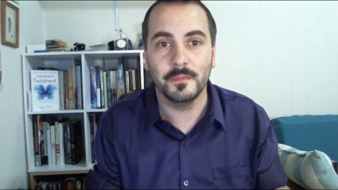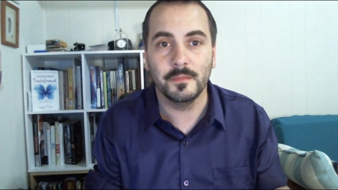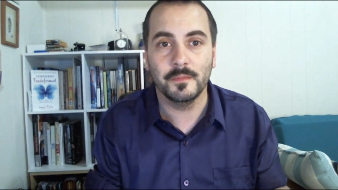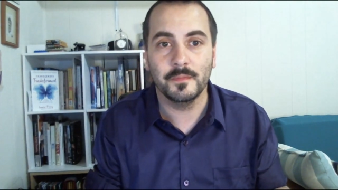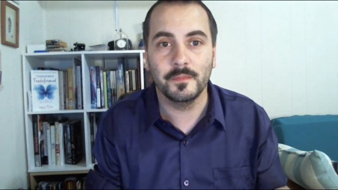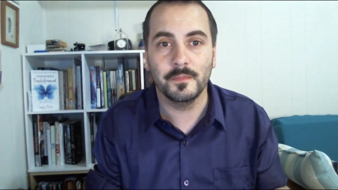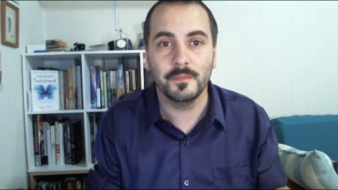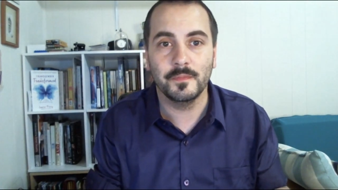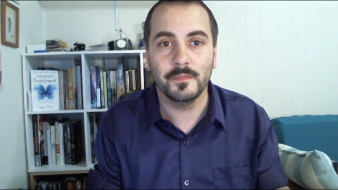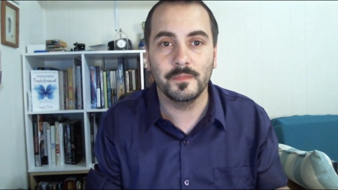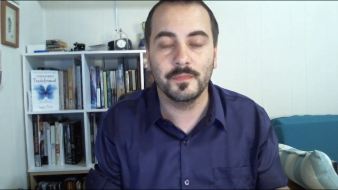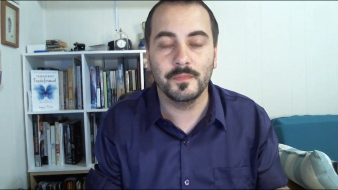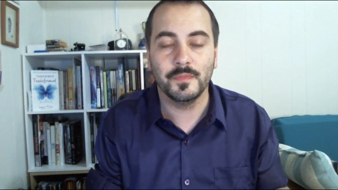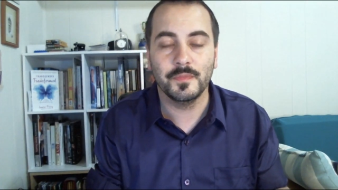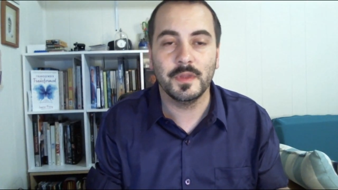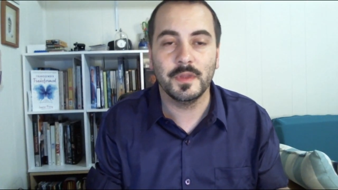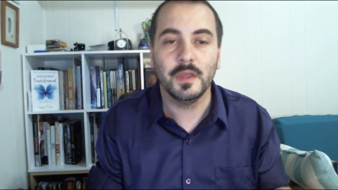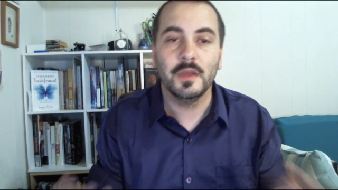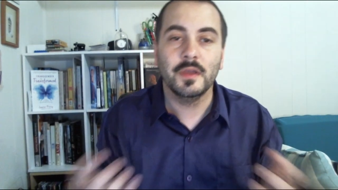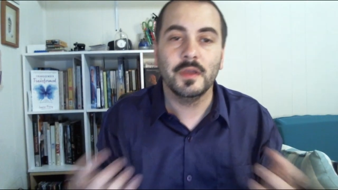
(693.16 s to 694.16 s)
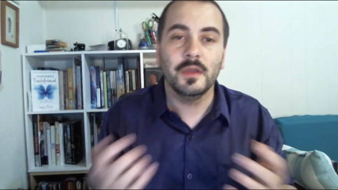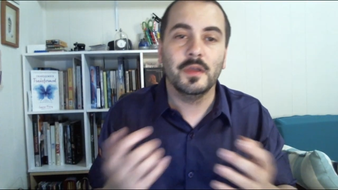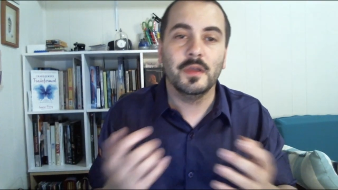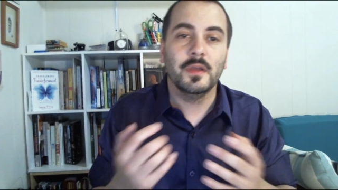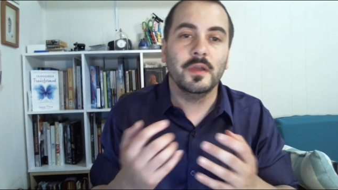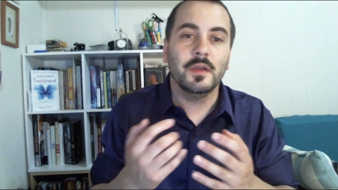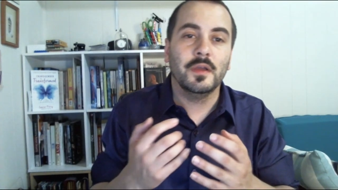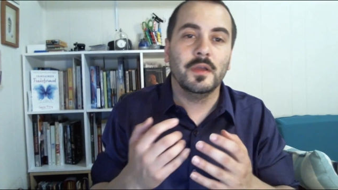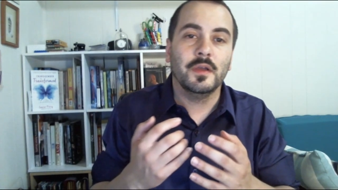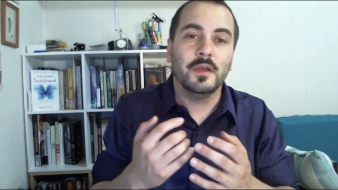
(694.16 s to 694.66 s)

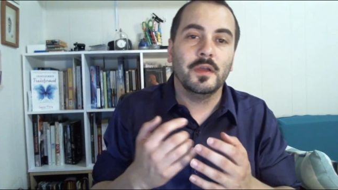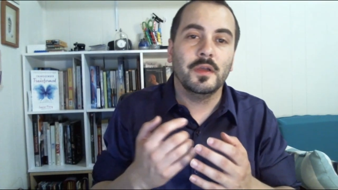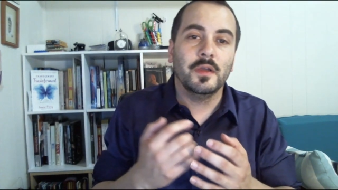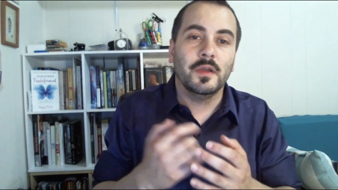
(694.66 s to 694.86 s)
(silence)